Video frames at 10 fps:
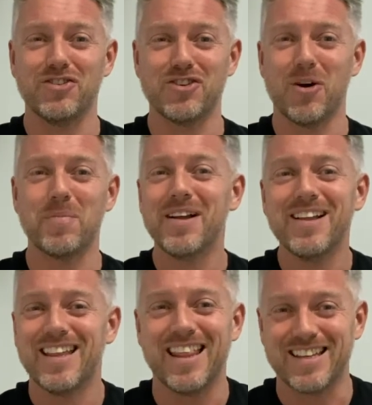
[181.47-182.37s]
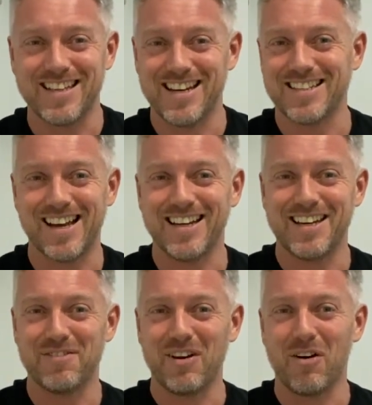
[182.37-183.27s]
job, then that's an entirely
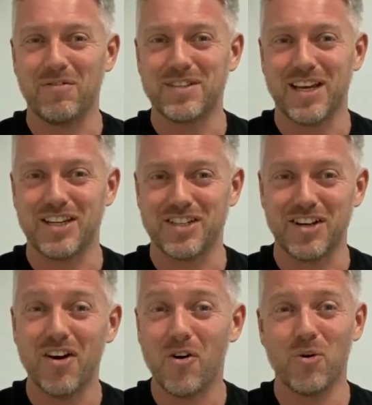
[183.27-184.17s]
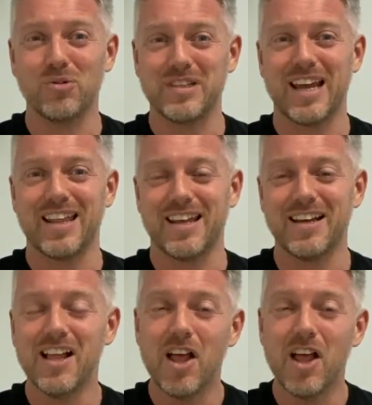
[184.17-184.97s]
different conversation altogether.